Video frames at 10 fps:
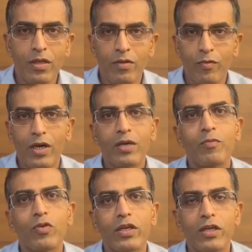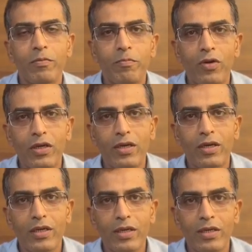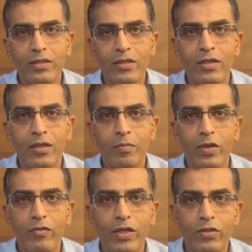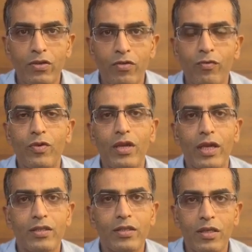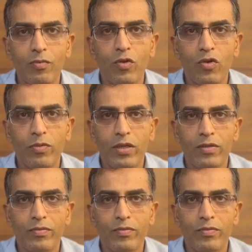Far more important is prevention of rise in hemoglobin.